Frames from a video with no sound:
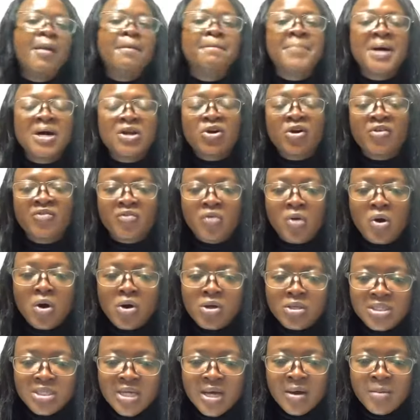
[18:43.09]
But of
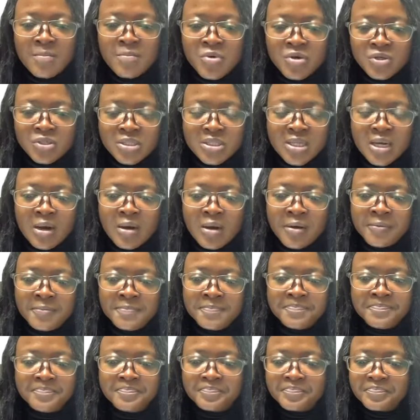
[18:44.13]
course, most of
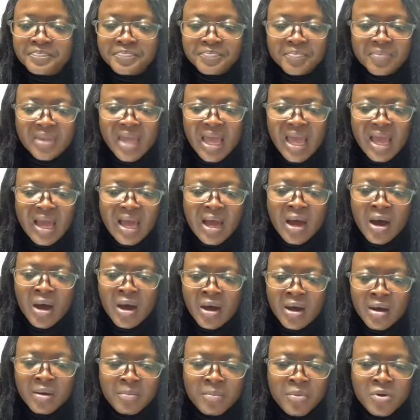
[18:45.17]

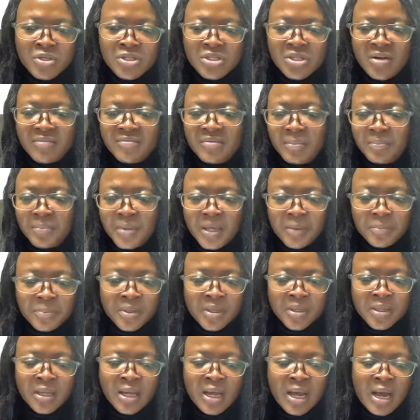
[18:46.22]
the
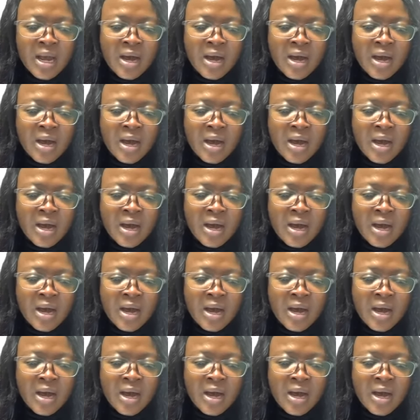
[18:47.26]
people,